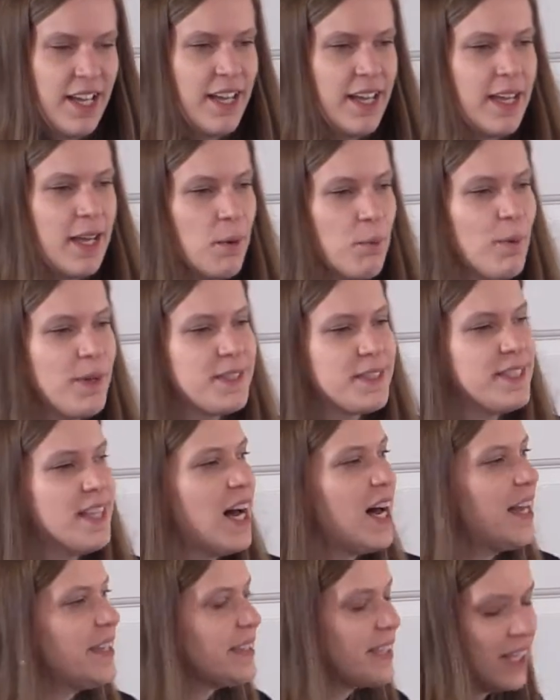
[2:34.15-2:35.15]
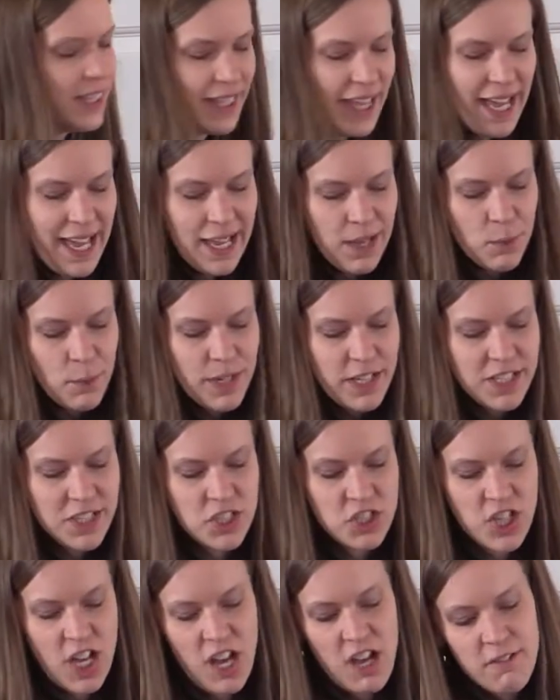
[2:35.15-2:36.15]
It was not the
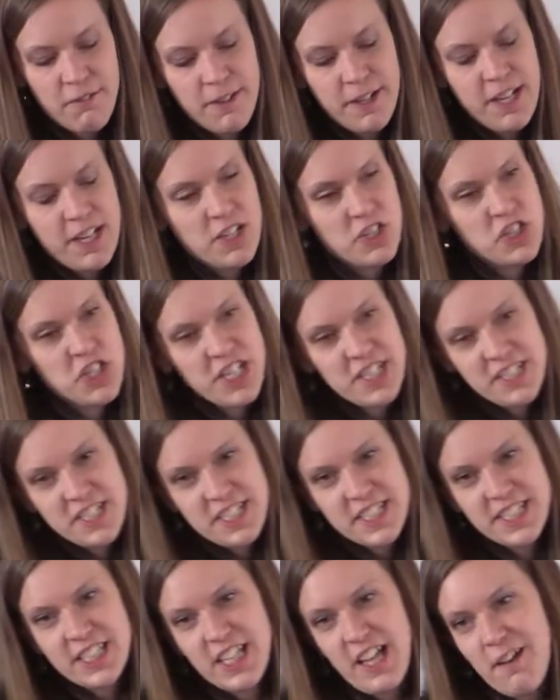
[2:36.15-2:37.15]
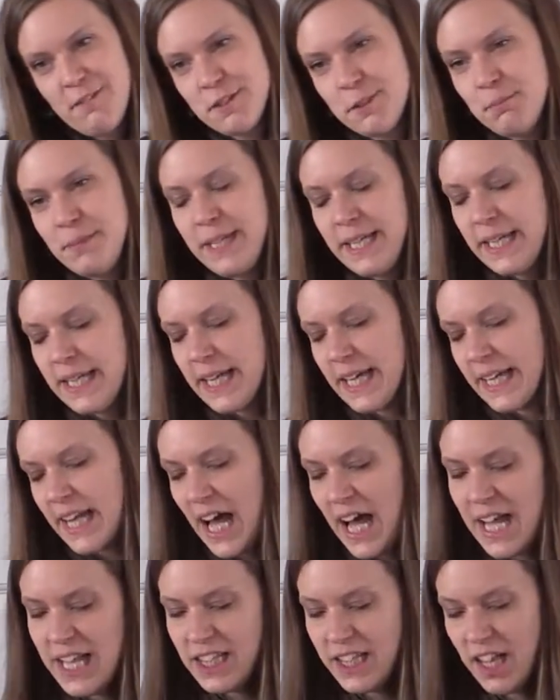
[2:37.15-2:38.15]
language of Jesus loves me and
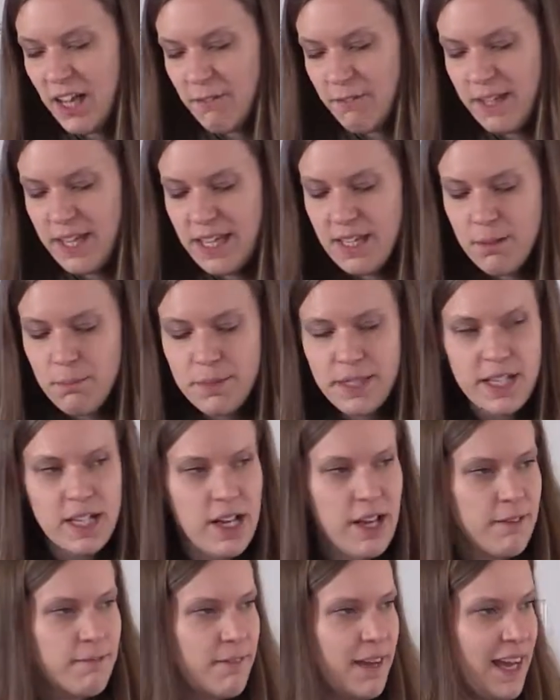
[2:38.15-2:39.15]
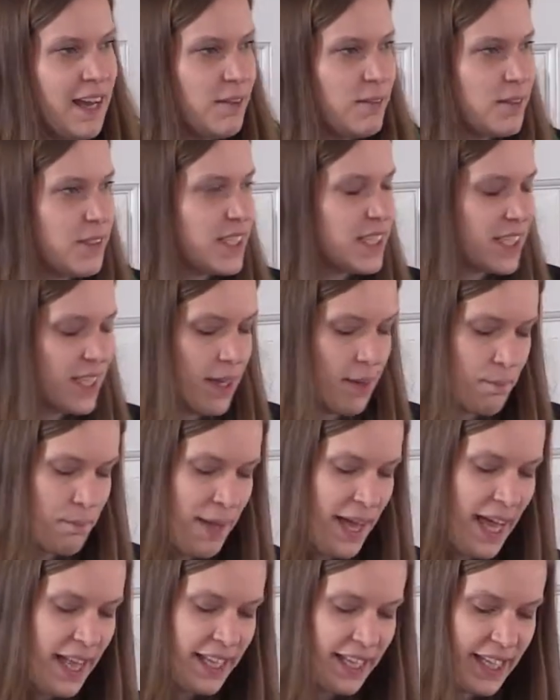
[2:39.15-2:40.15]
I love him that I found
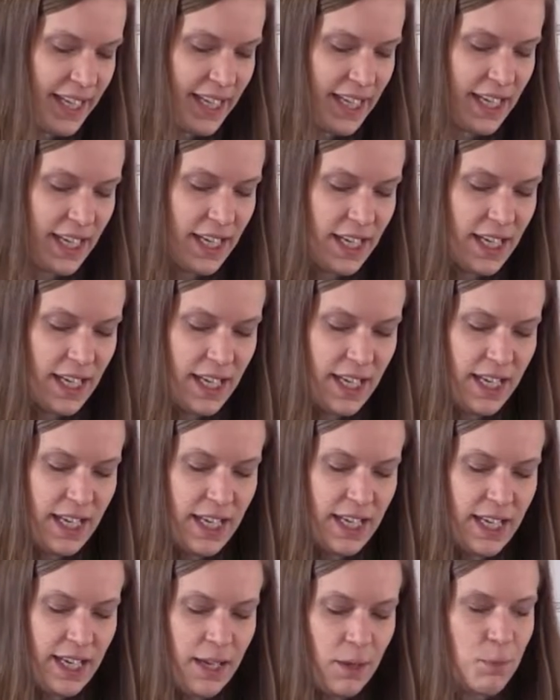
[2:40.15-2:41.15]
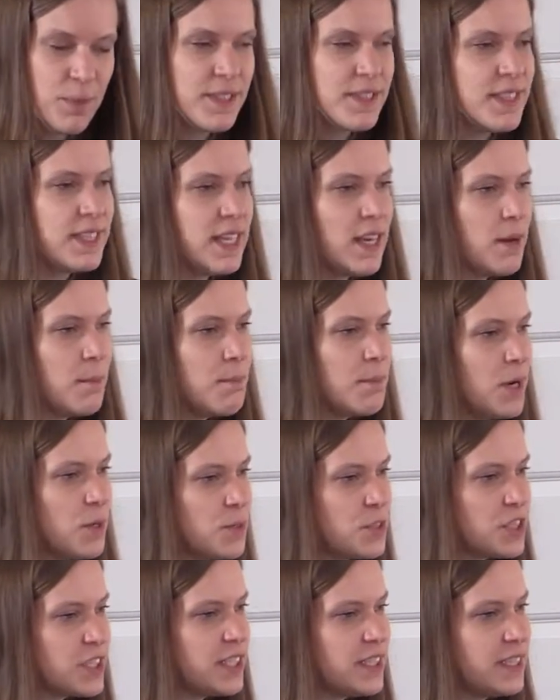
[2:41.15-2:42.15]
compelling. It was the
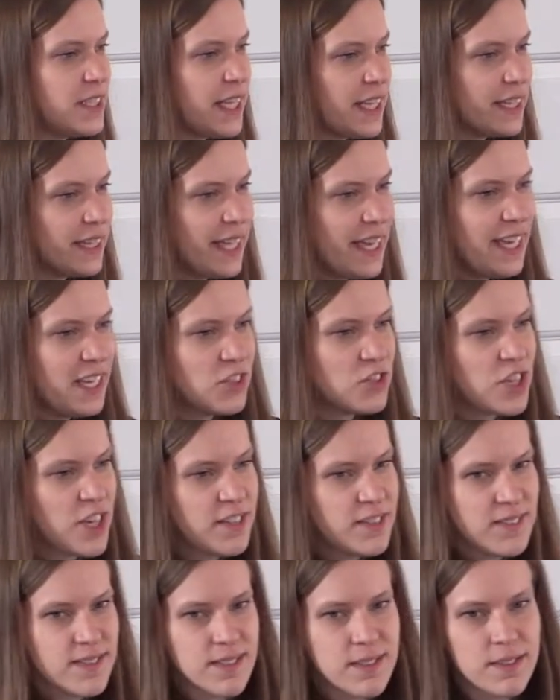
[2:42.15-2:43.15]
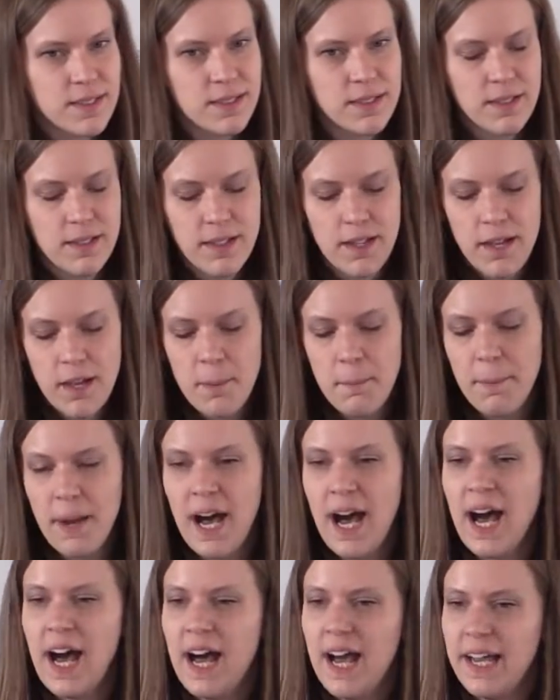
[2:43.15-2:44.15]
emotion that lay just
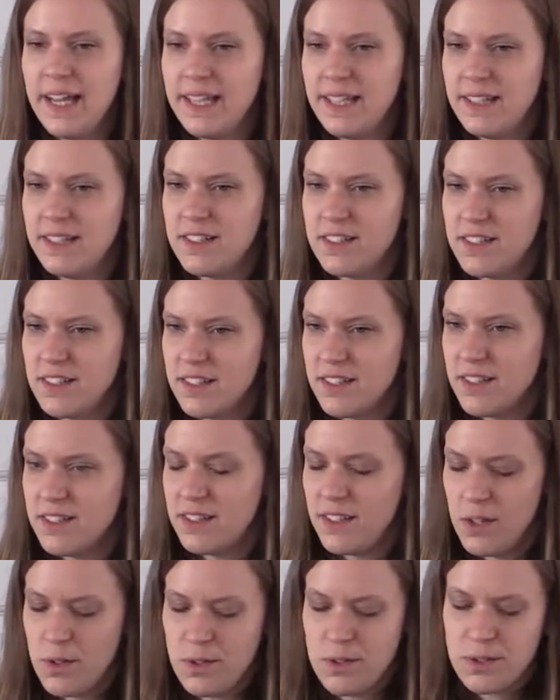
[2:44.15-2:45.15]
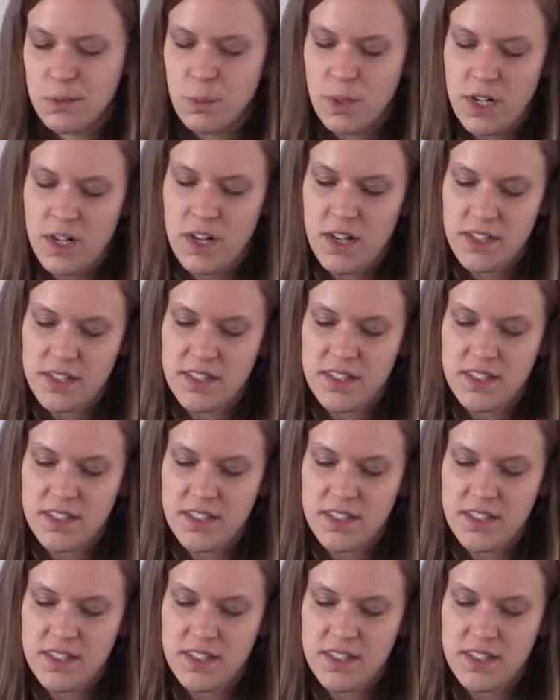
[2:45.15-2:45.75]
behind those words.